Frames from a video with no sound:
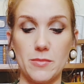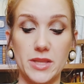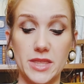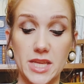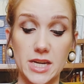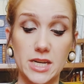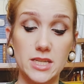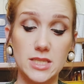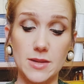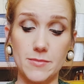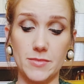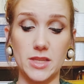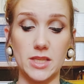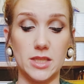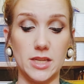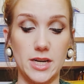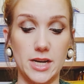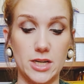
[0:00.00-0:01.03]
But that is
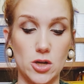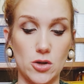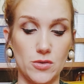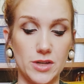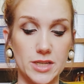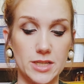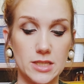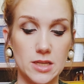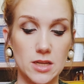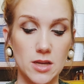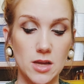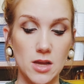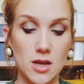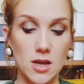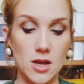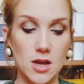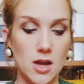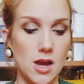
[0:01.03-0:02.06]
something that I notice,
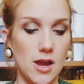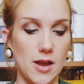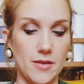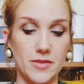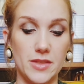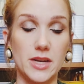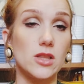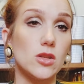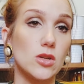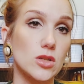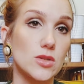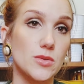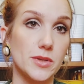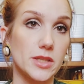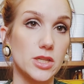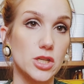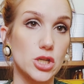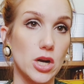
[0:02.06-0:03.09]
that it looks
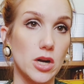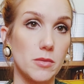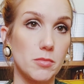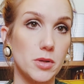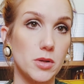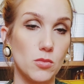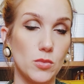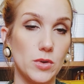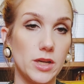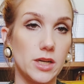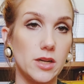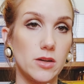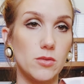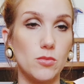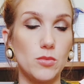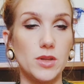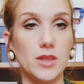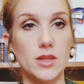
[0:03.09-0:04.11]
really sharp when
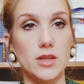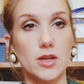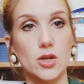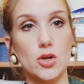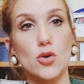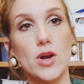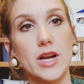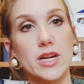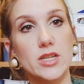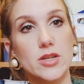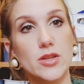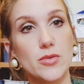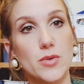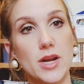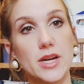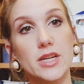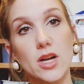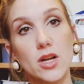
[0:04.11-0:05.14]
the correct
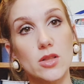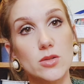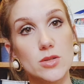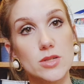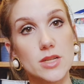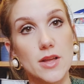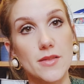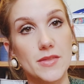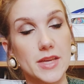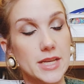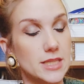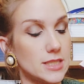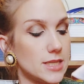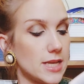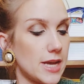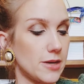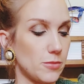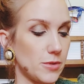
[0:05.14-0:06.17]
thread color is on the
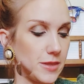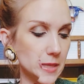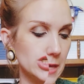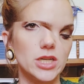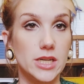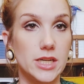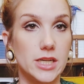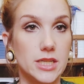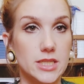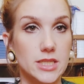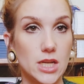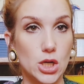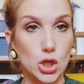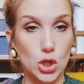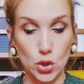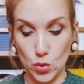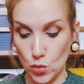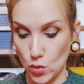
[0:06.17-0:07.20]
inside. I mentioned it is a
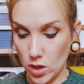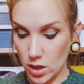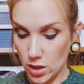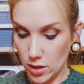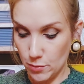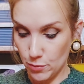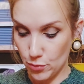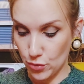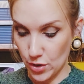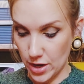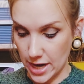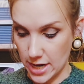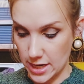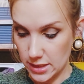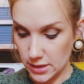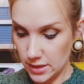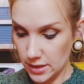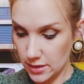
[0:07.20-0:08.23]
new
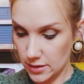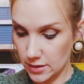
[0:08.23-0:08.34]
brand.